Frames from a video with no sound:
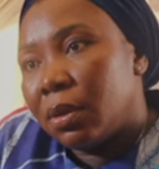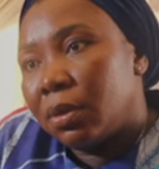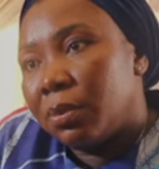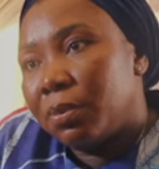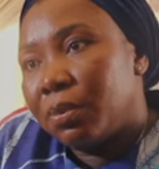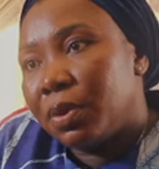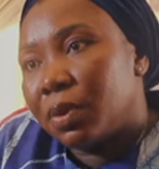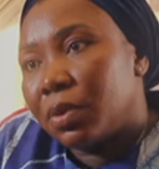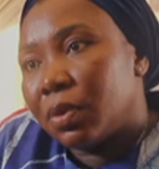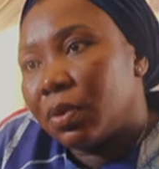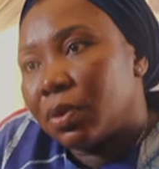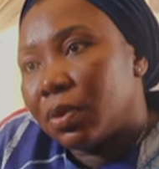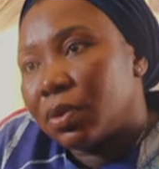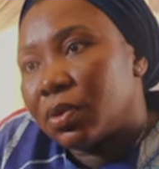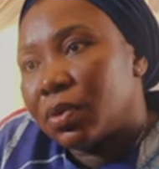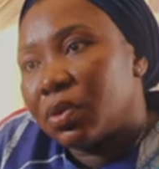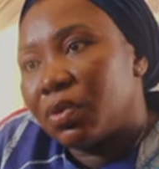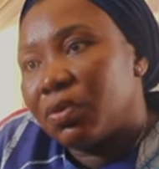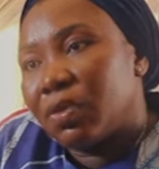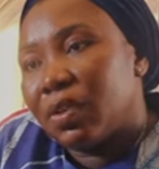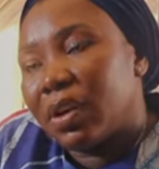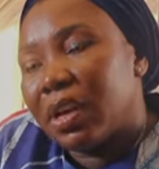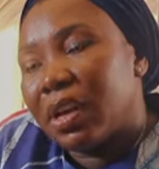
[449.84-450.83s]
because
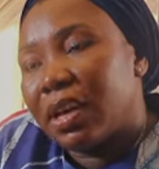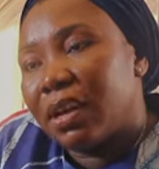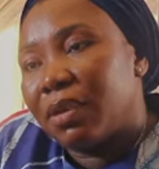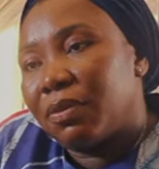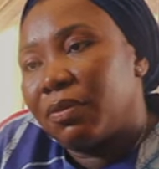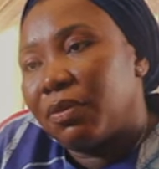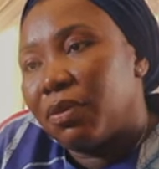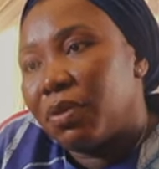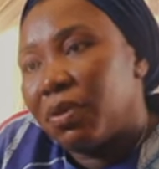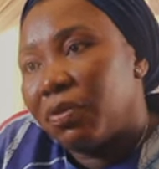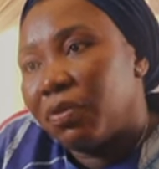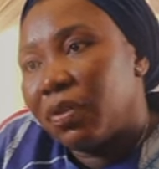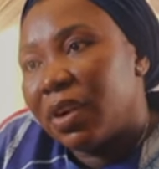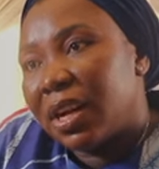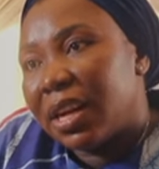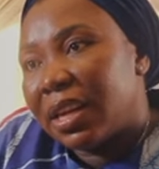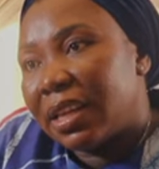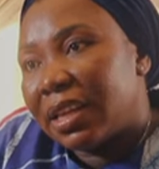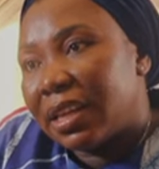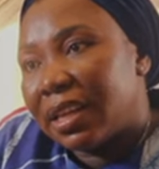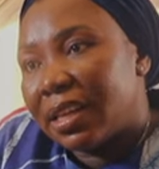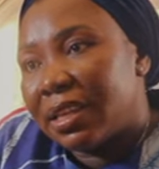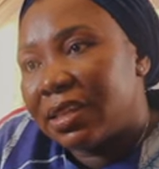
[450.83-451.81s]
of our
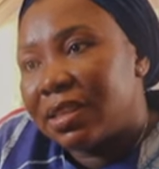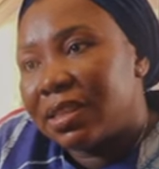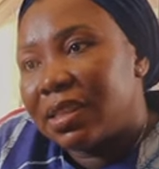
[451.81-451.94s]
forefathers,